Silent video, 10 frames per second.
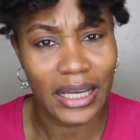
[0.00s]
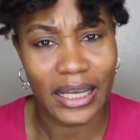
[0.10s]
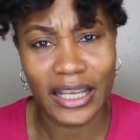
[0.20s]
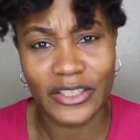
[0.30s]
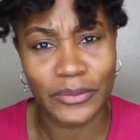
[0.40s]

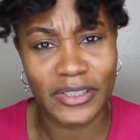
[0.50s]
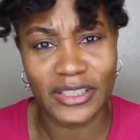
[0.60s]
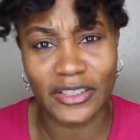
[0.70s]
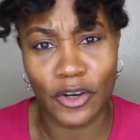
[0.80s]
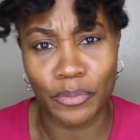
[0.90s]
I guess we
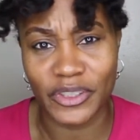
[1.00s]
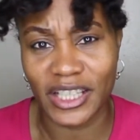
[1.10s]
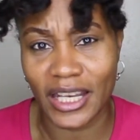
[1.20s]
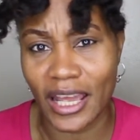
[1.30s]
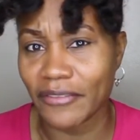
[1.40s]
just gonna
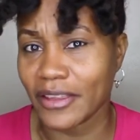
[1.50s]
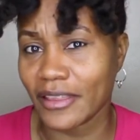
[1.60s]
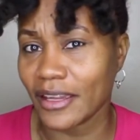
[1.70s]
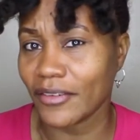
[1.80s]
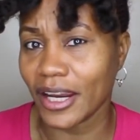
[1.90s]
pretend
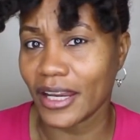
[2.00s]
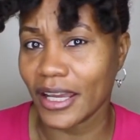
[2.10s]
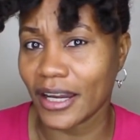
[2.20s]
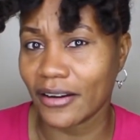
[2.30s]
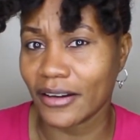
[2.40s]
everything right
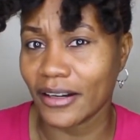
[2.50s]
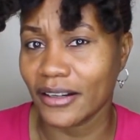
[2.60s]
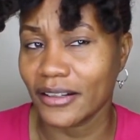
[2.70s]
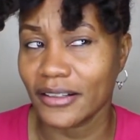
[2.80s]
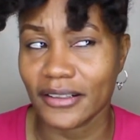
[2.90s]
now, huh?
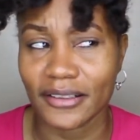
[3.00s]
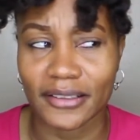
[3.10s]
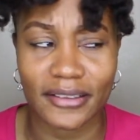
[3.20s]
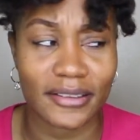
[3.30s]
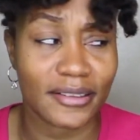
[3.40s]

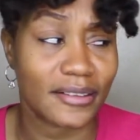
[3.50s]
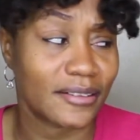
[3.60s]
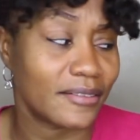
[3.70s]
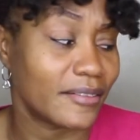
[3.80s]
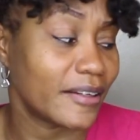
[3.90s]

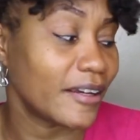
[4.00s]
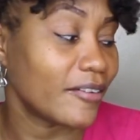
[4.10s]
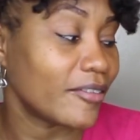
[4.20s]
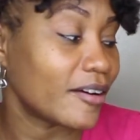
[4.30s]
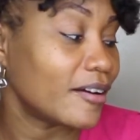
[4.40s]

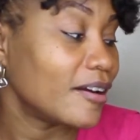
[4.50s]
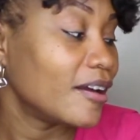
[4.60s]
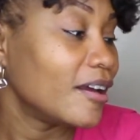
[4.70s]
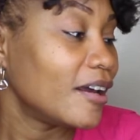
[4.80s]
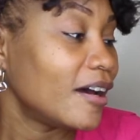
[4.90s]
Whatever.
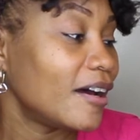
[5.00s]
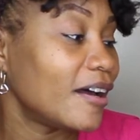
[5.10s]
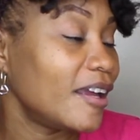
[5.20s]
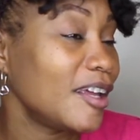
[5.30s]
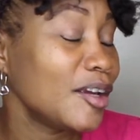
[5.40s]

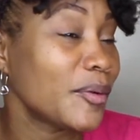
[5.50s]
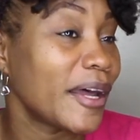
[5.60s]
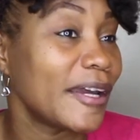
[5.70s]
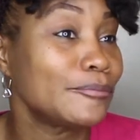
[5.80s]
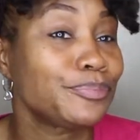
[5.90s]

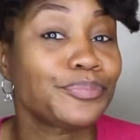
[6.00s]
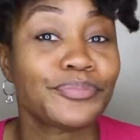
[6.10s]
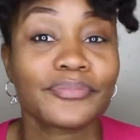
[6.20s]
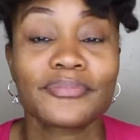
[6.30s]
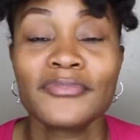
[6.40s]
Anyway,
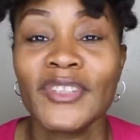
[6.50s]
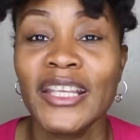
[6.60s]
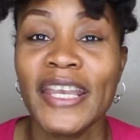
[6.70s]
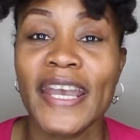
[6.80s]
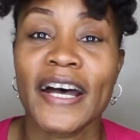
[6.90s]

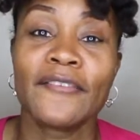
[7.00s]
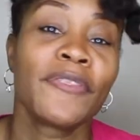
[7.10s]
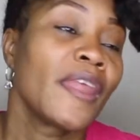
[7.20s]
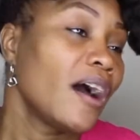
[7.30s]
yeah.